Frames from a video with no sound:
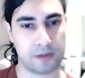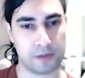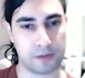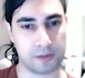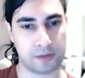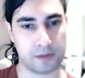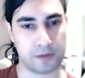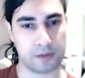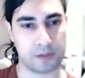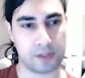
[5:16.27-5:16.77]

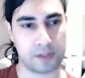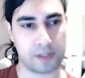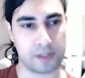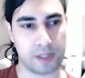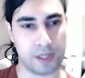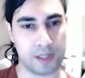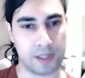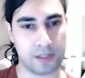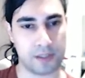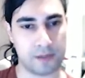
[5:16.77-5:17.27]
So the
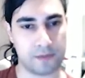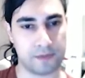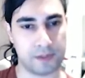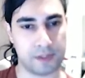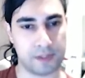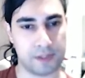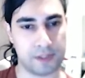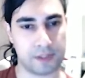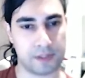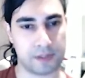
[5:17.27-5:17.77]
size of
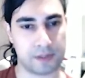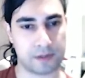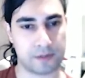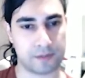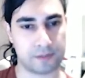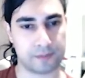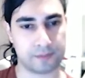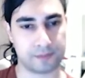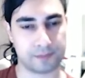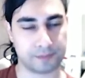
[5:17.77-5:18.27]
this
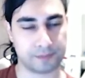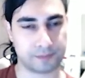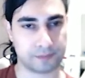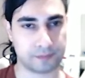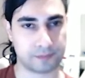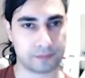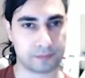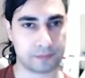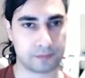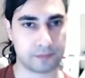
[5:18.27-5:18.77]

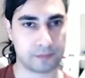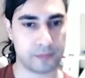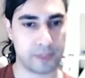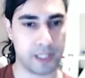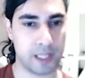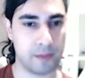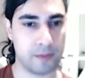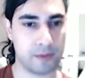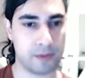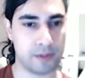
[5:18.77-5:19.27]

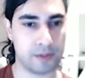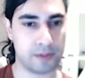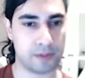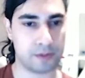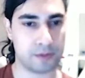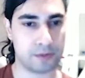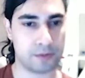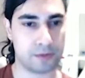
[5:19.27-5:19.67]
label is